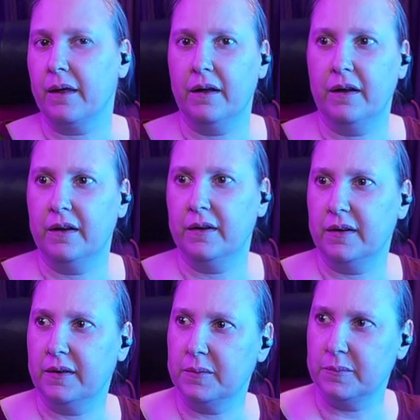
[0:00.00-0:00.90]

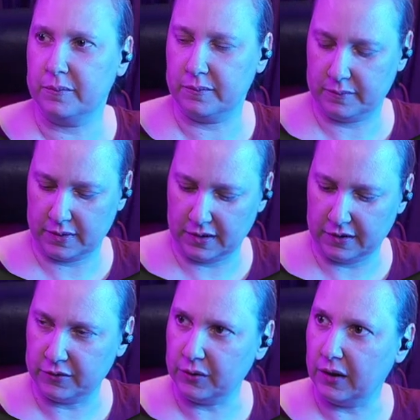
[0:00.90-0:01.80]
I
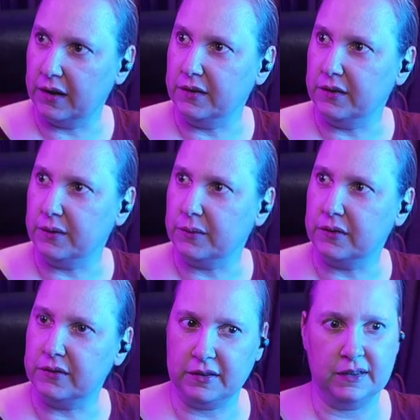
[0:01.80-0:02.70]
have to undo
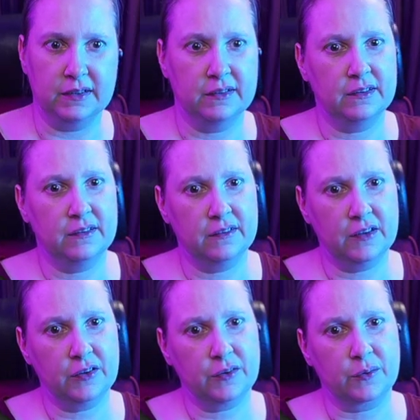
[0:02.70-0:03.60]
to see. This is
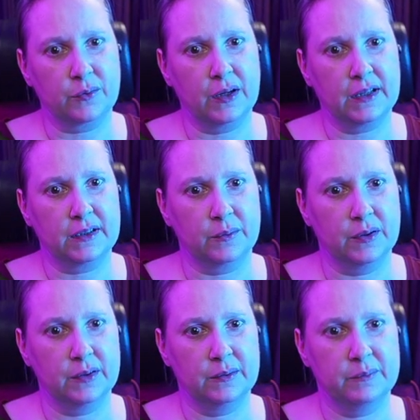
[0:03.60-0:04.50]
not the correct
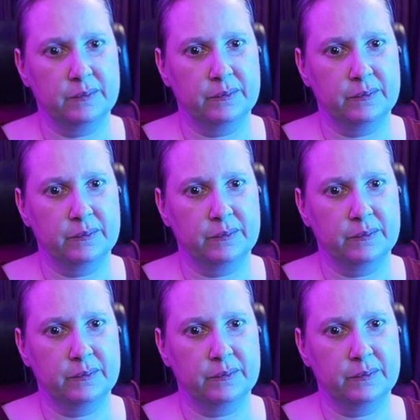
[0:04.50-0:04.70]
one.